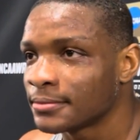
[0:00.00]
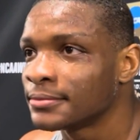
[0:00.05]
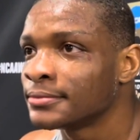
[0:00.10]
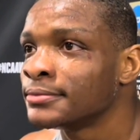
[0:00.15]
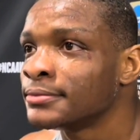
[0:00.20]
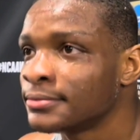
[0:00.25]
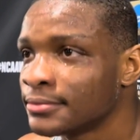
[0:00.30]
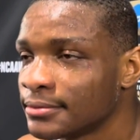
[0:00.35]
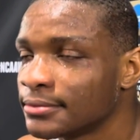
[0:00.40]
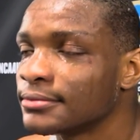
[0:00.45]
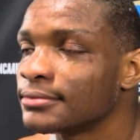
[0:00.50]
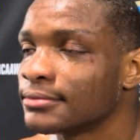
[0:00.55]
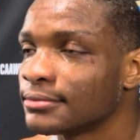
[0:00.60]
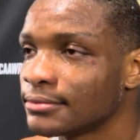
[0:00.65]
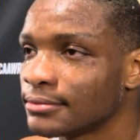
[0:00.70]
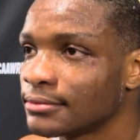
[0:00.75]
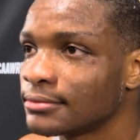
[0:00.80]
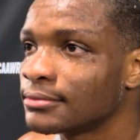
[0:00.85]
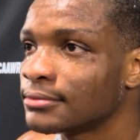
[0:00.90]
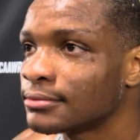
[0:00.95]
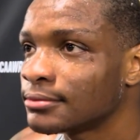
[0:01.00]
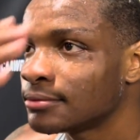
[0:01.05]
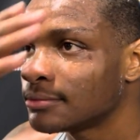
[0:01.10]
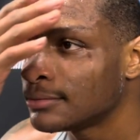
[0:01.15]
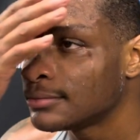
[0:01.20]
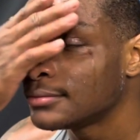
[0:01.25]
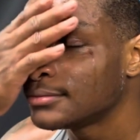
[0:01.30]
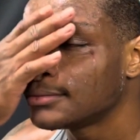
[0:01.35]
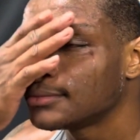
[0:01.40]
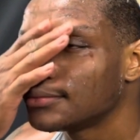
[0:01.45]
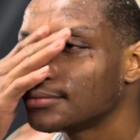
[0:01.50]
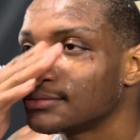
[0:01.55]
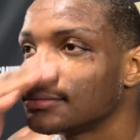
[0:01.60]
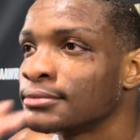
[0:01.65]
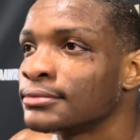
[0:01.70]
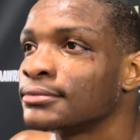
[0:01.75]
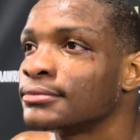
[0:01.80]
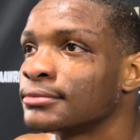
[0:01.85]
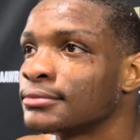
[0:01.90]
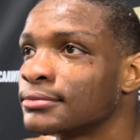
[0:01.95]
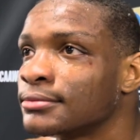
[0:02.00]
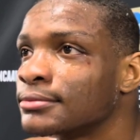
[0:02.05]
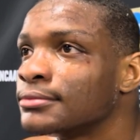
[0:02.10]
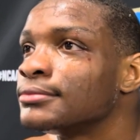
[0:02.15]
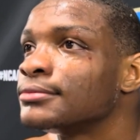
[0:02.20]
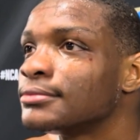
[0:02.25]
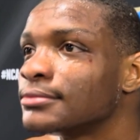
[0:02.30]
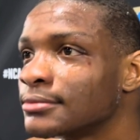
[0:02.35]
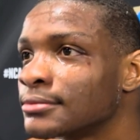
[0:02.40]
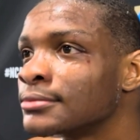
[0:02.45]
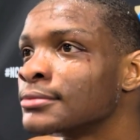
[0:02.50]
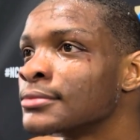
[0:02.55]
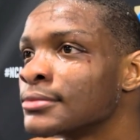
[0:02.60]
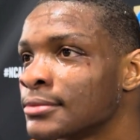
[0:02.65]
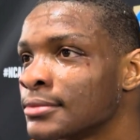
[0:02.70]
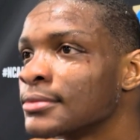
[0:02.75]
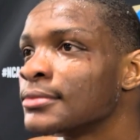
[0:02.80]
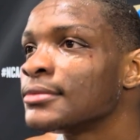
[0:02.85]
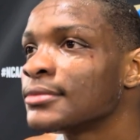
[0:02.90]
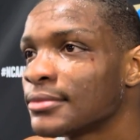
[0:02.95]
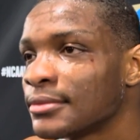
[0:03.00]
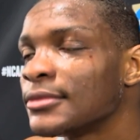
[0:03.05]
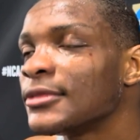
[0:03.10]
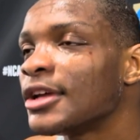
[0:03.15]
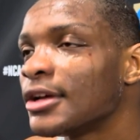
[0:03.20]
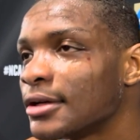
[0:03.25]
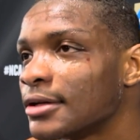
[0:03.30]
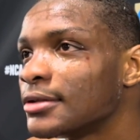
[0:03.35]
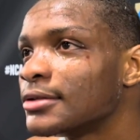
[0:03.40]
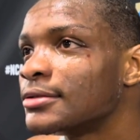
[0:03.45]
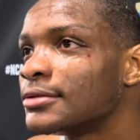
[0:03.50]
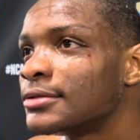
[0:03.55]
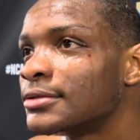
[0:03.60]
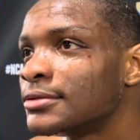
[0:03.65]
this So you came through the gauntlet in your own conference, right?